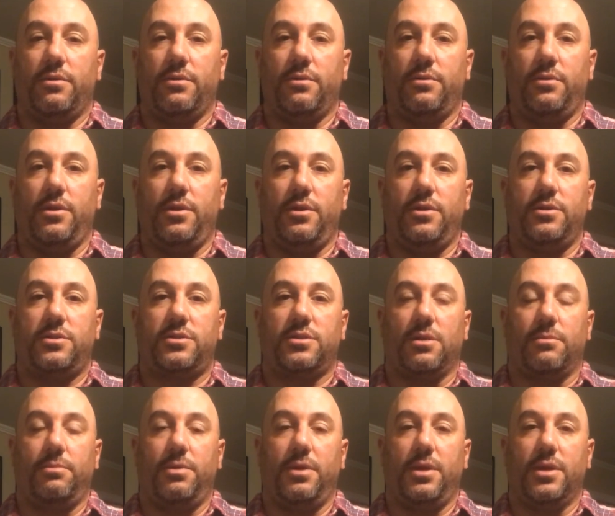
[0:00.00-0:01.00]
The
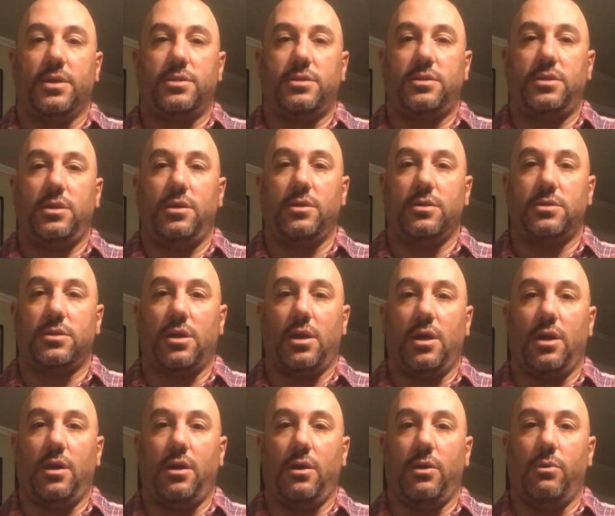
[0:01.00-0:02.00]
Stumpy ST is
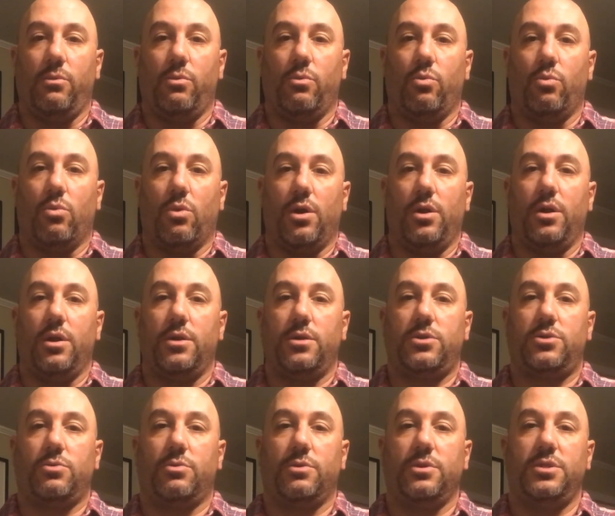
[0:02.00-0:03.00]
a
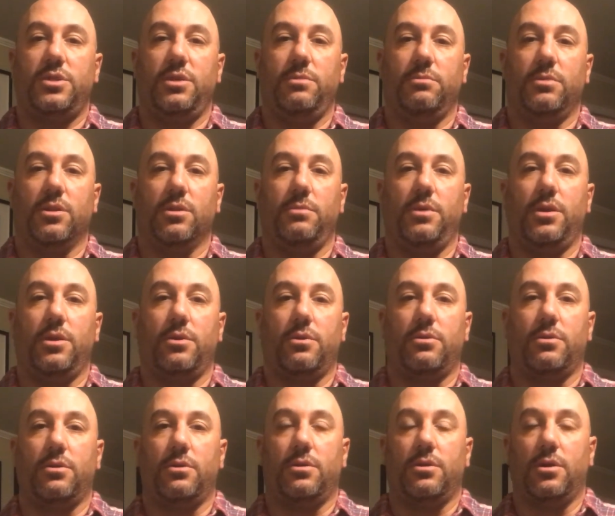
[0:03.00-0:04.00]
120
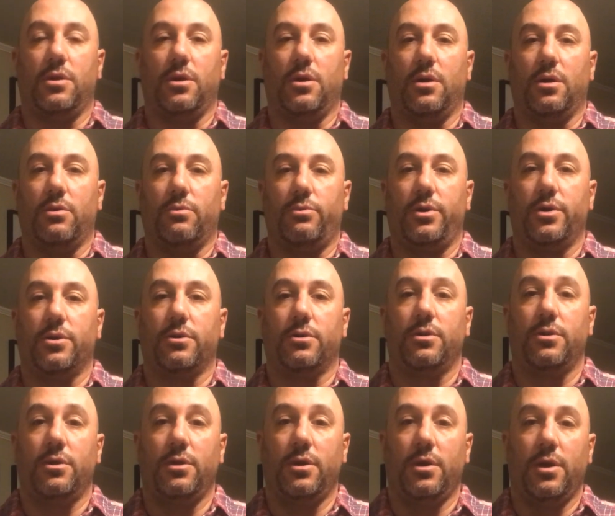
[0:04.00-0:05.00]
millimeter
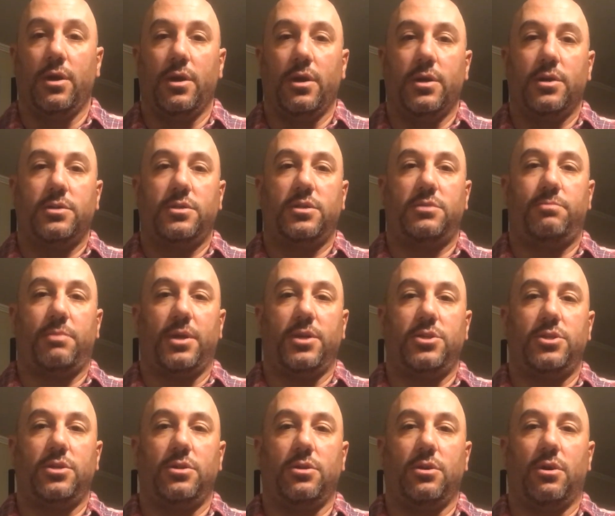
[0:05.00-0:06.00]
rear
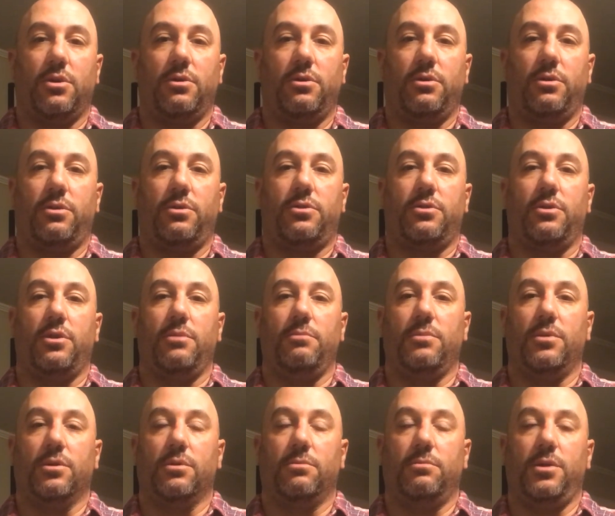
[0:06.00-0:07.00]
suspension, 130
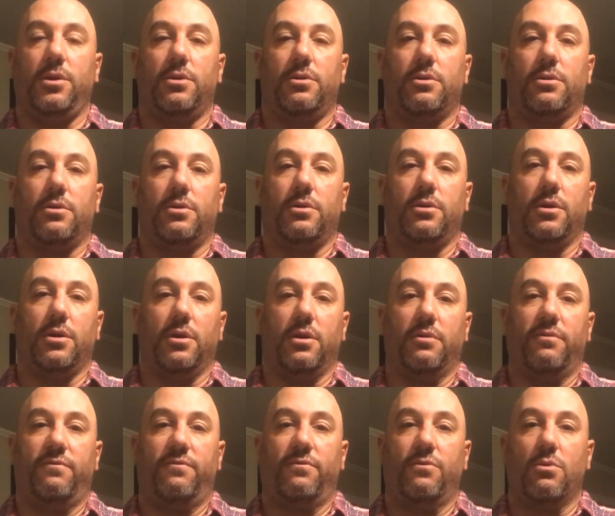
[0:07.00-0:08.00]
millimeter
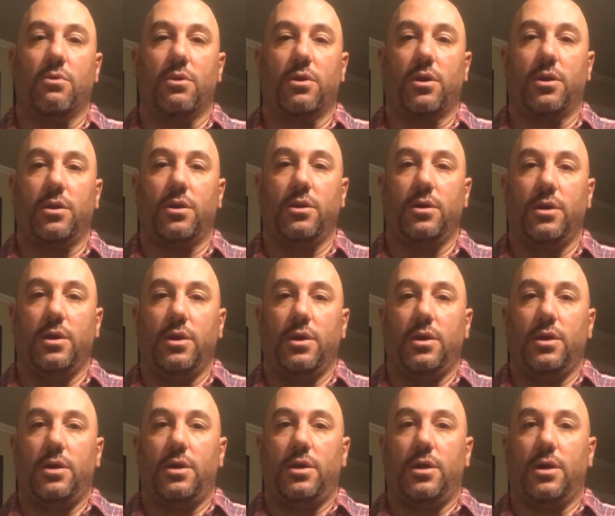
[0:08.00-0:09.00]
fork.
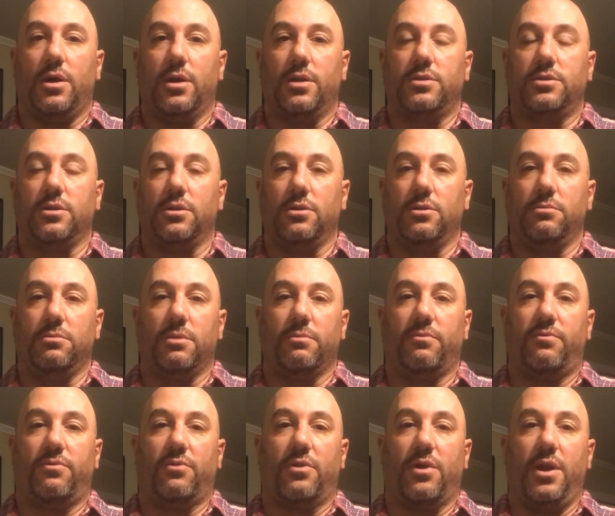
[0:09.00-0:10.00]
It's an
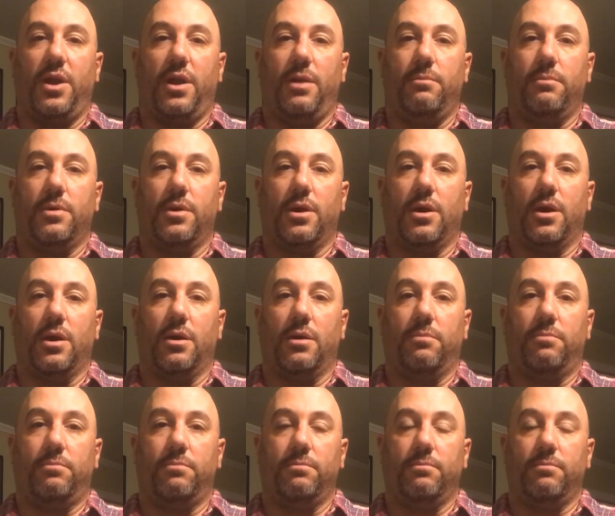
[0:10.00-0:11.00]
aluminum frame.
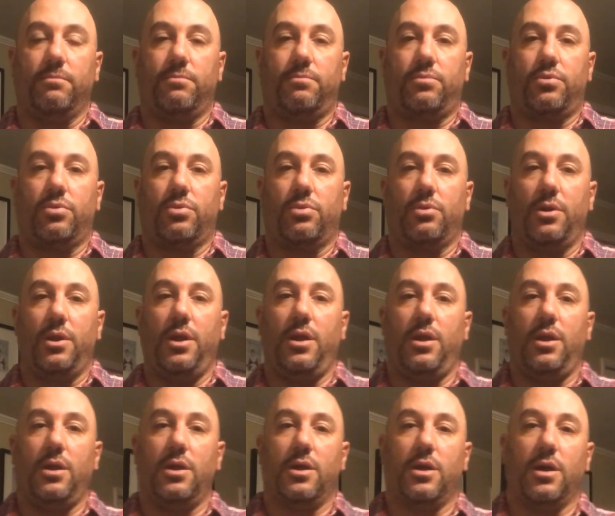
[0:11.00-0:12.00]

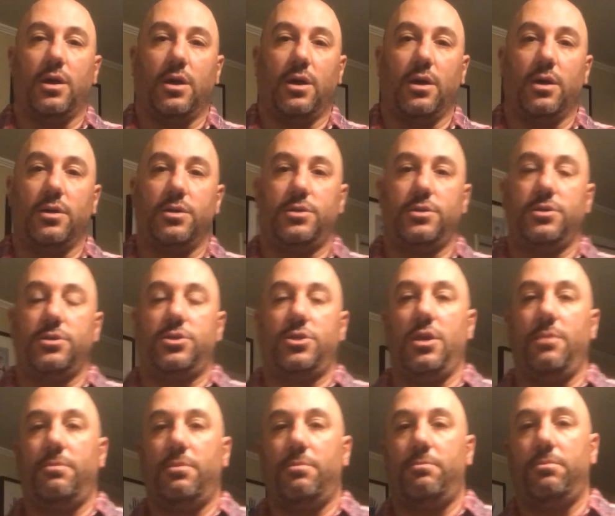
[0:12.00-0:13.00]
Pretty
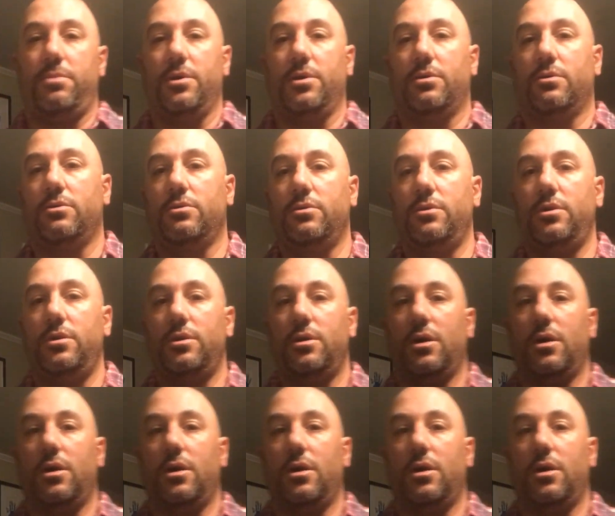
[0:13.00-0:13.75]
cheap build.